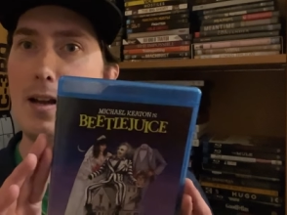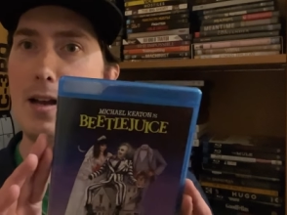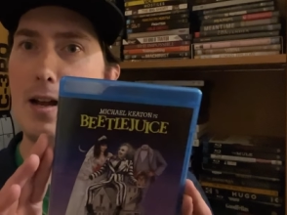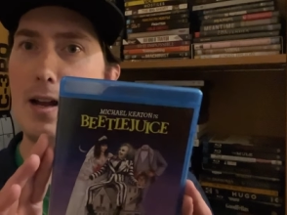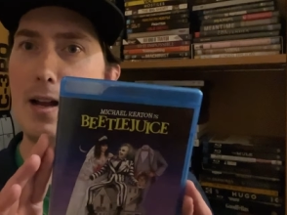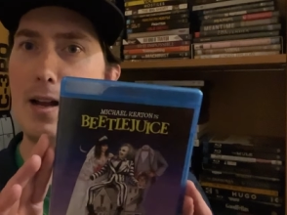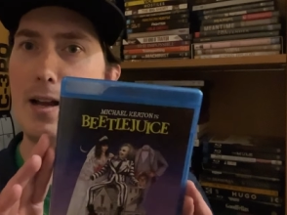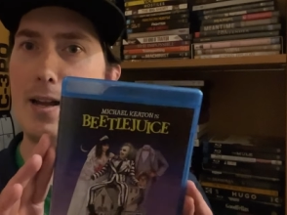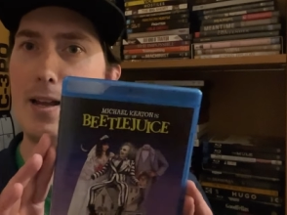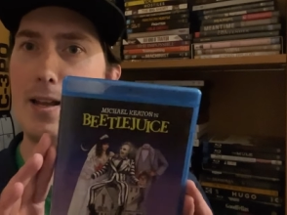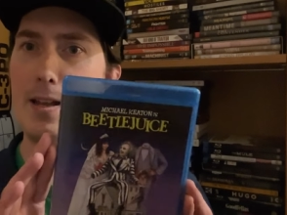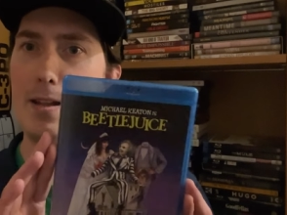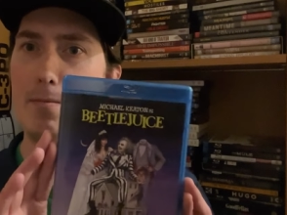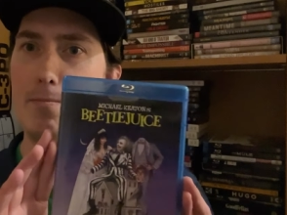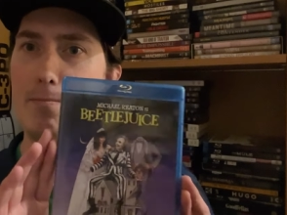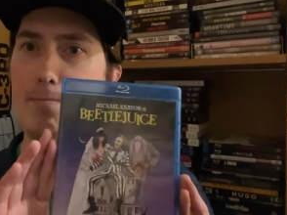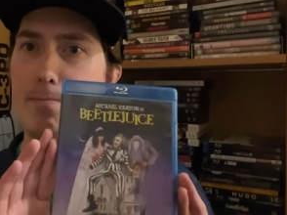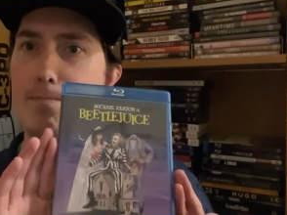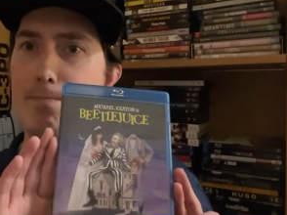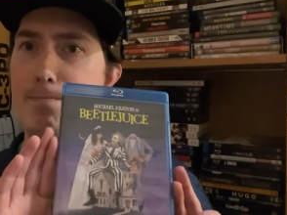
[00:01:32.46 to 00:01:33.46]
I
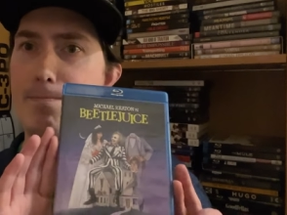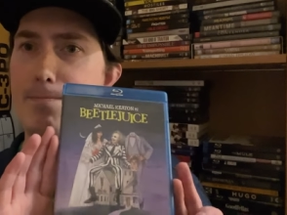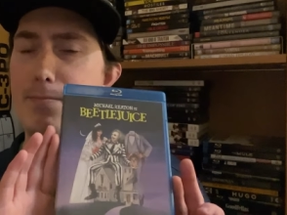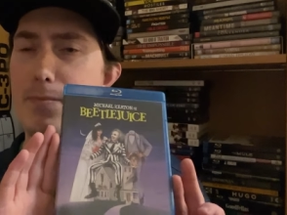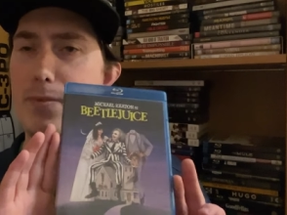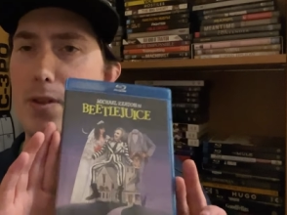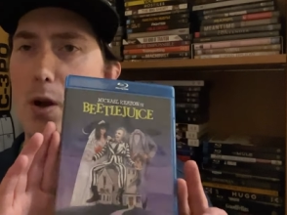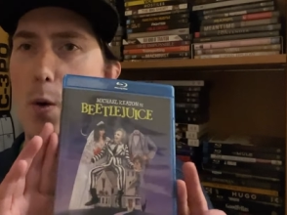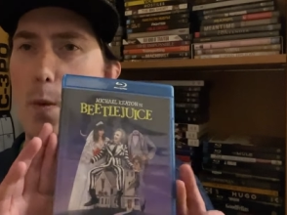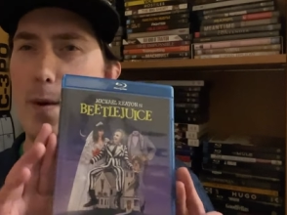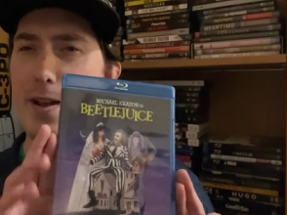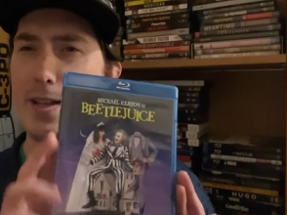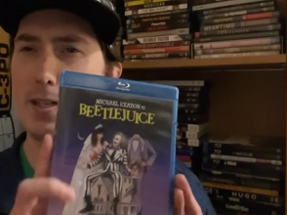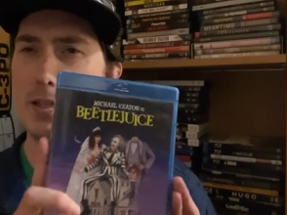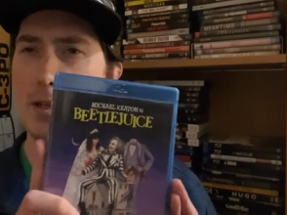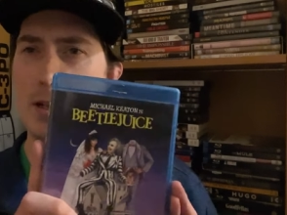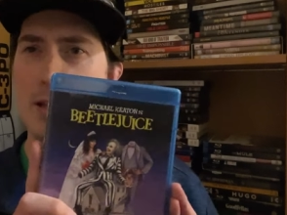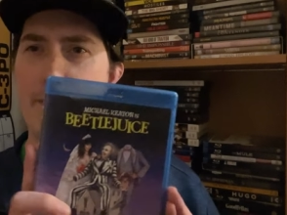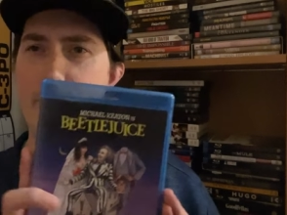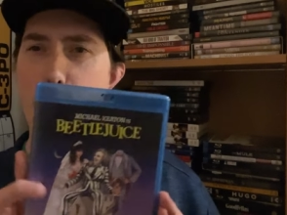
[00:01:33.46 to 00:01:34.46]
always
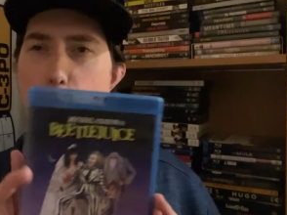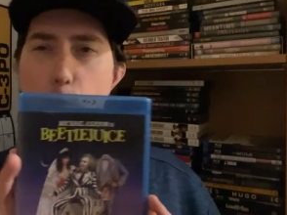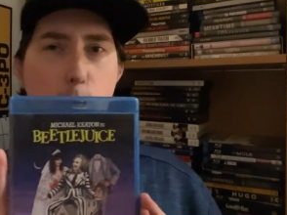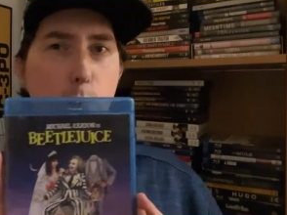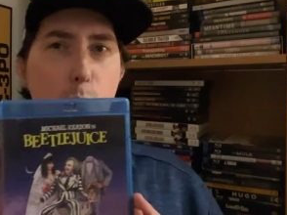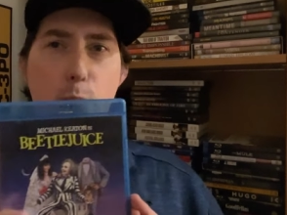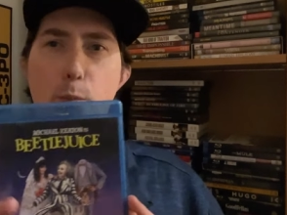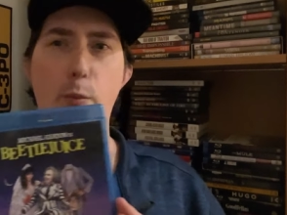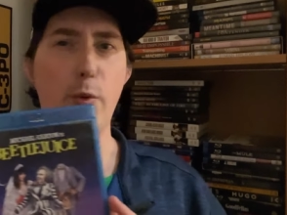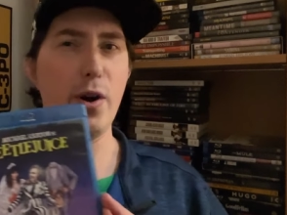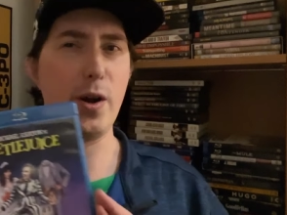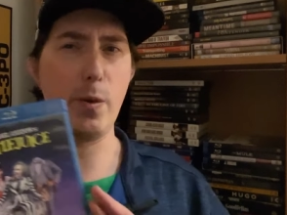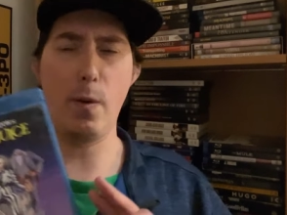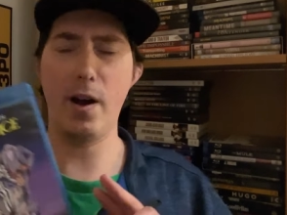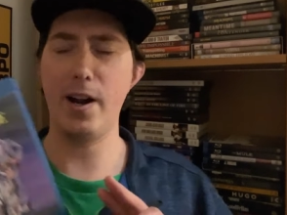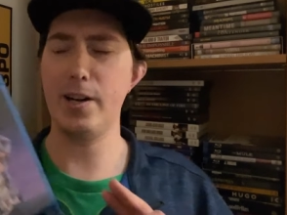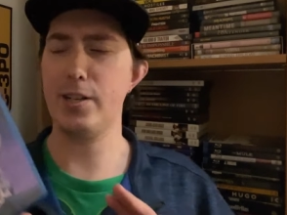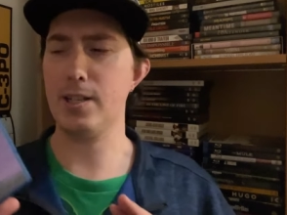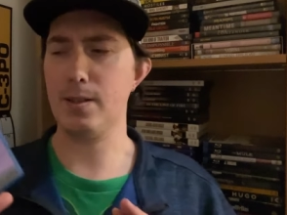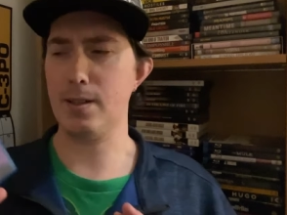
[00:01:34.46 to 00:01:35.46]
loved
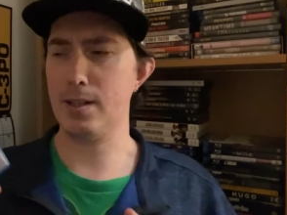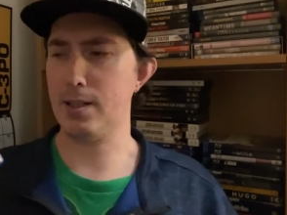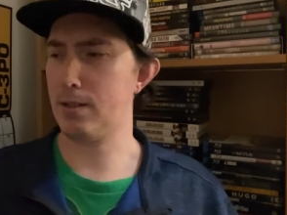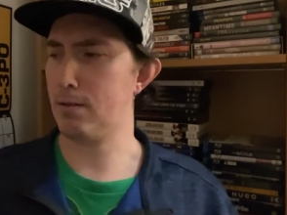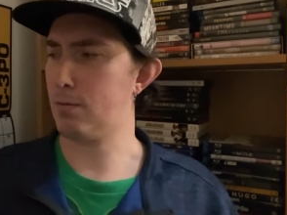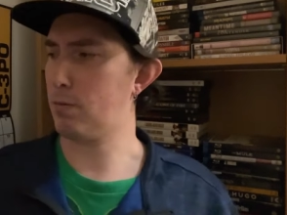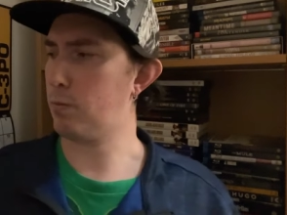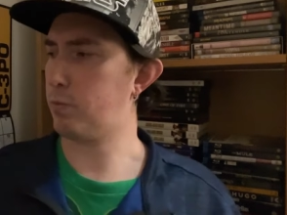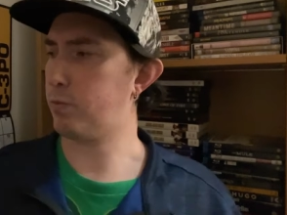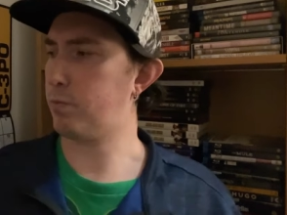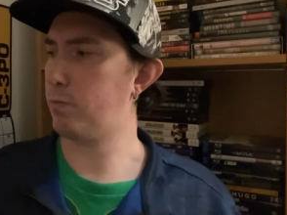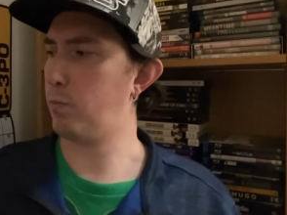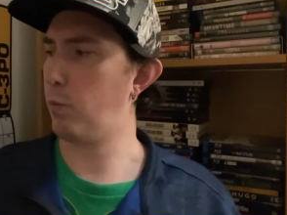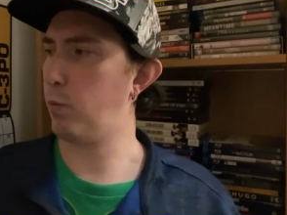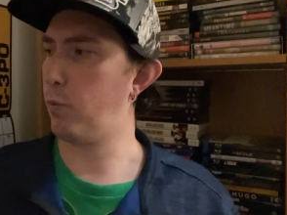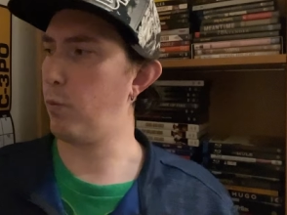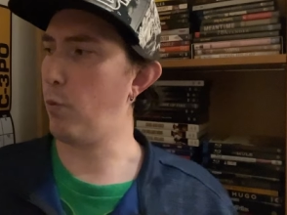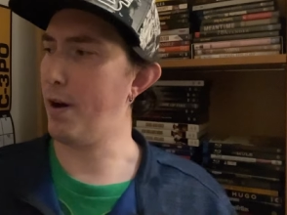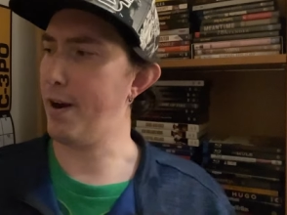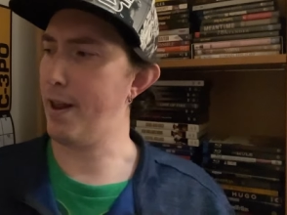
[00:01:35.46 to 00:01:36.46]
rewatching this
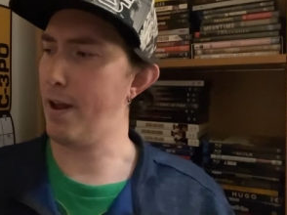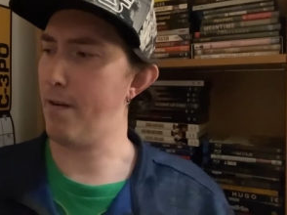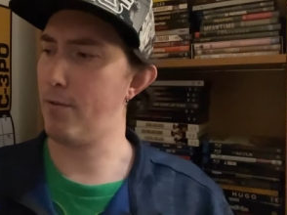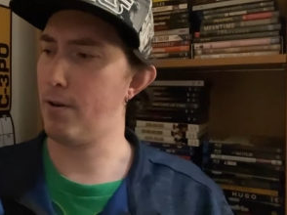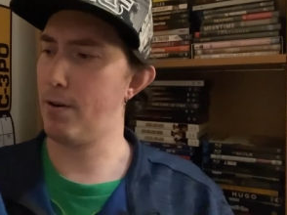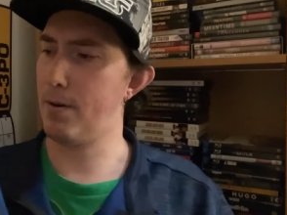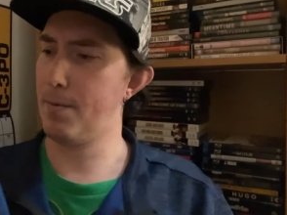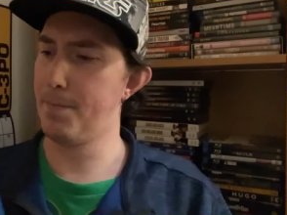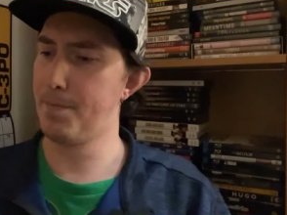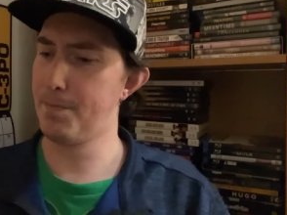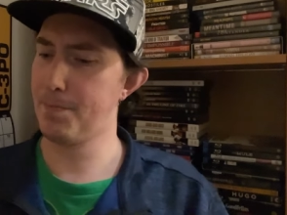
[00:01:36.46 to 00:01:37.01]
whenever.